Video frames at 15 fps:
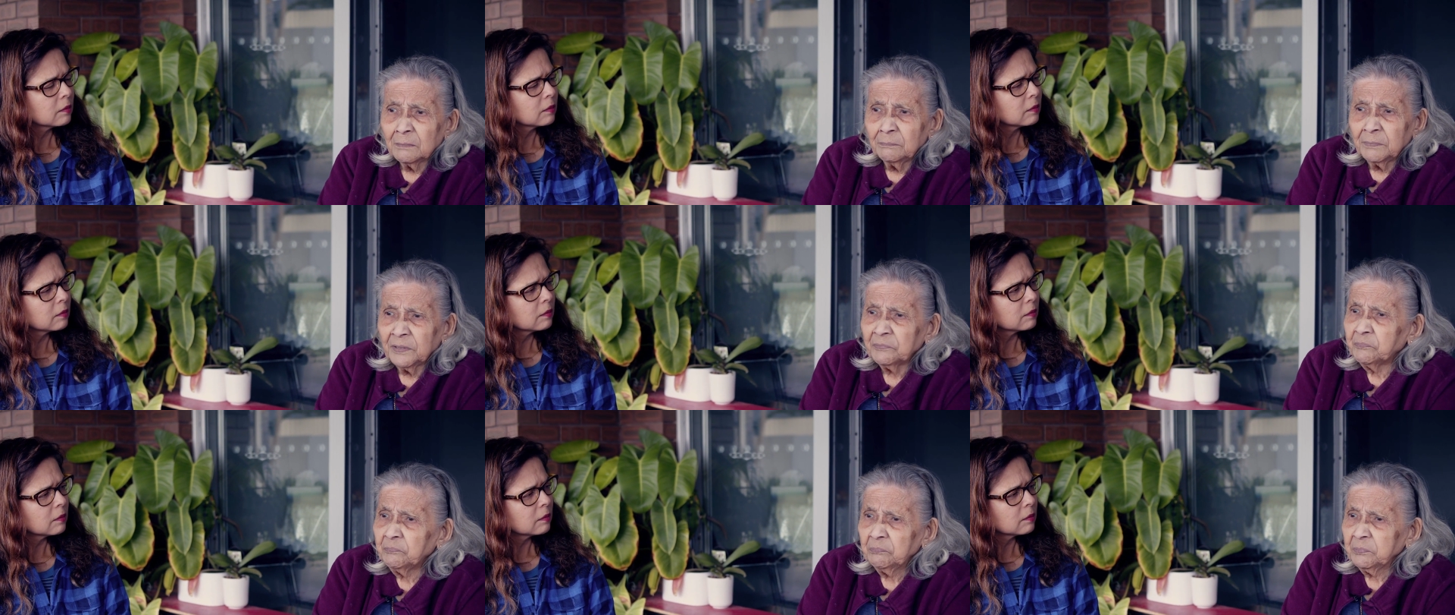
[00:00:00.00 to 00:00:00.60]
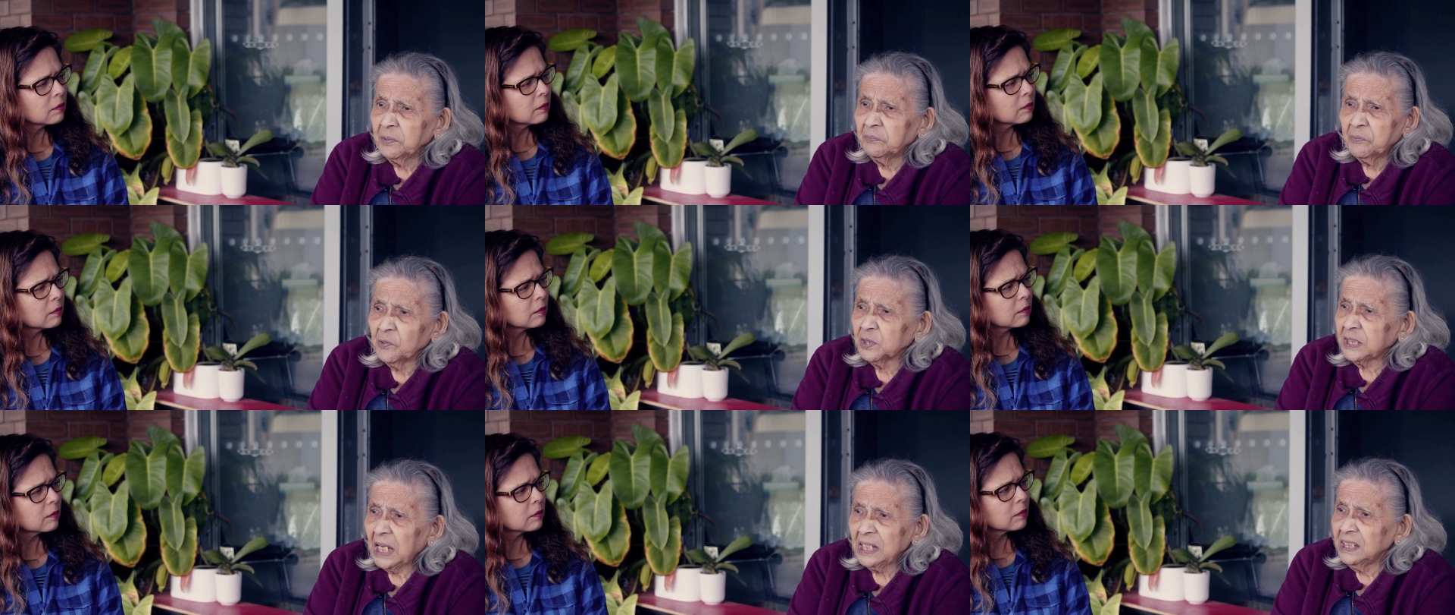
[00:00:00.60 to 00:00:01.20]
Speaker 1: bef-
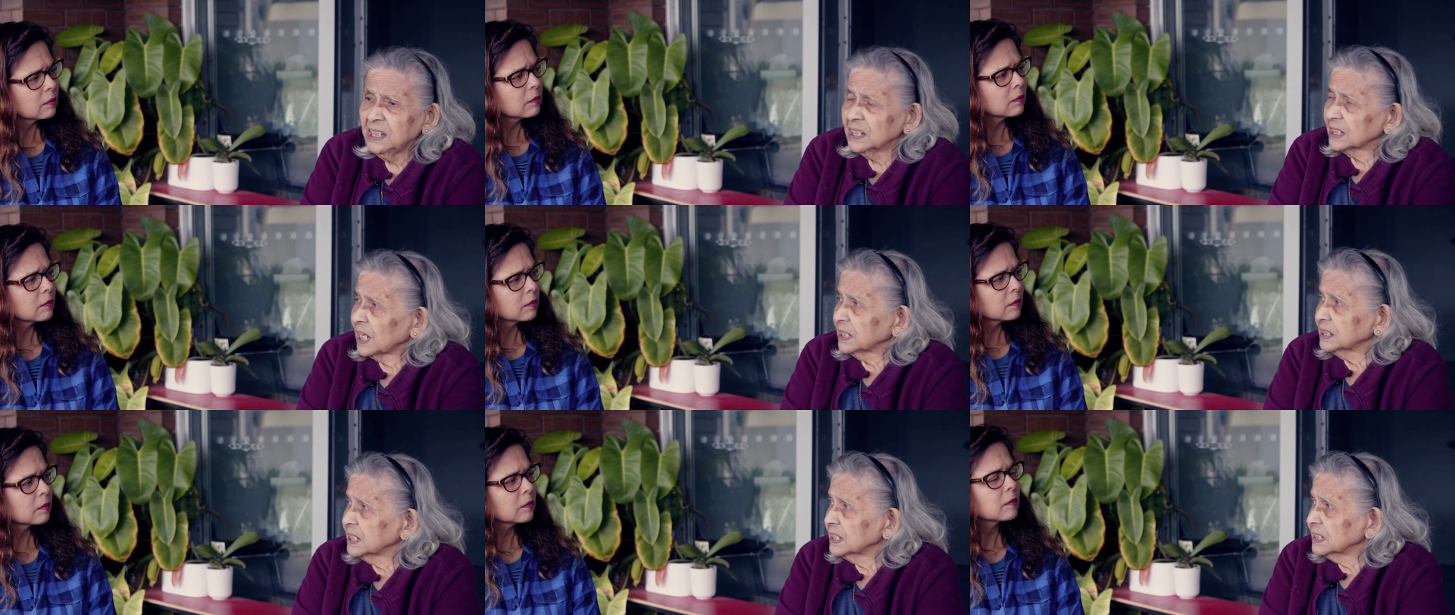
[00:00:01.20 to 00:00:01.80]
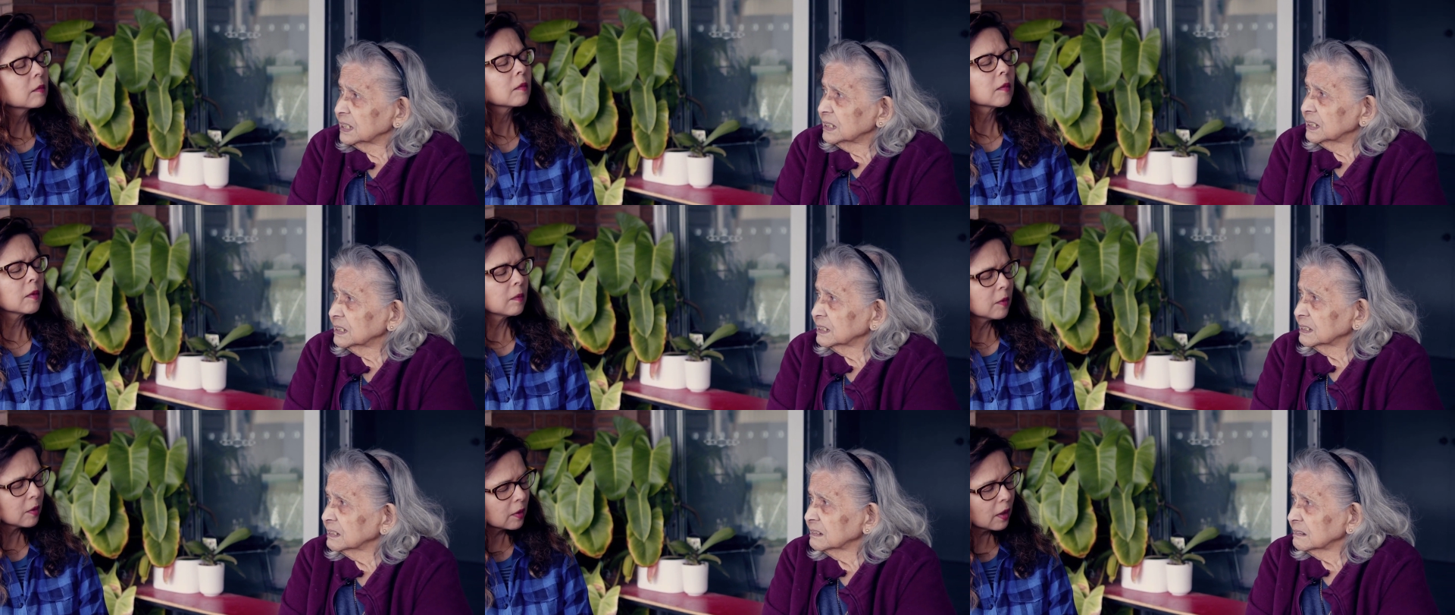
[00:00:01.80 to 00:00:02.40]
before ten years, I think.
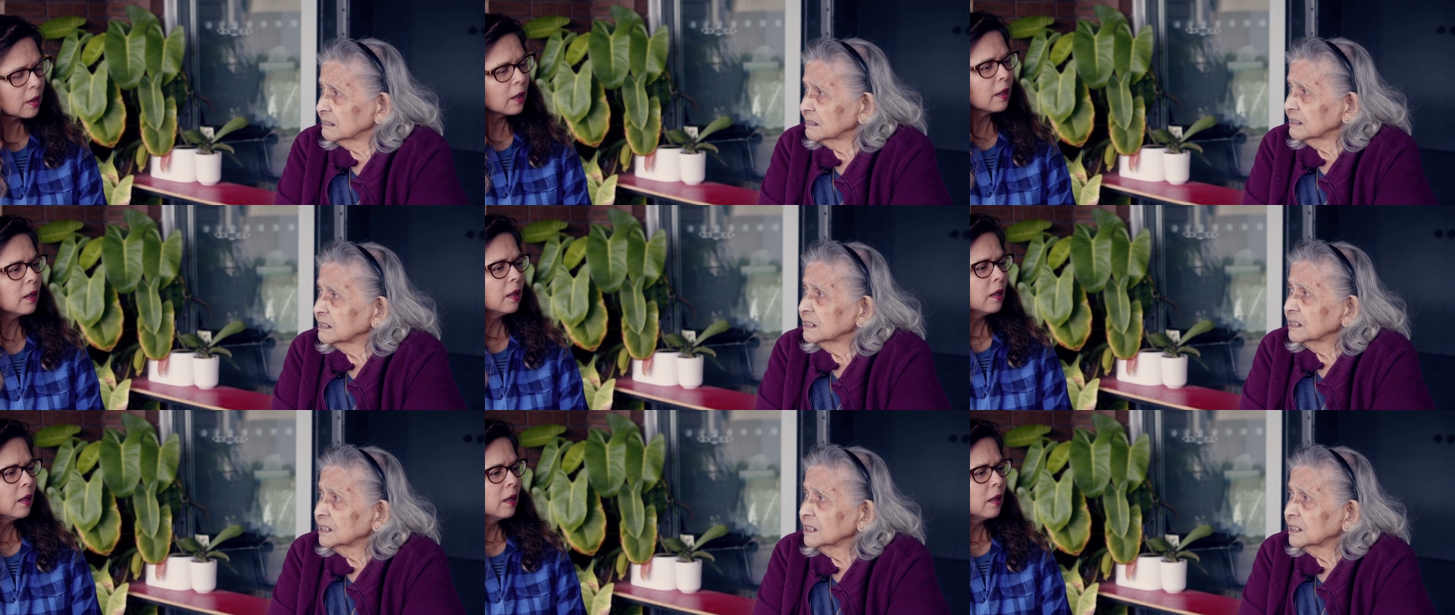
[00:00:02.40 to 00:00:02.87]
Okay.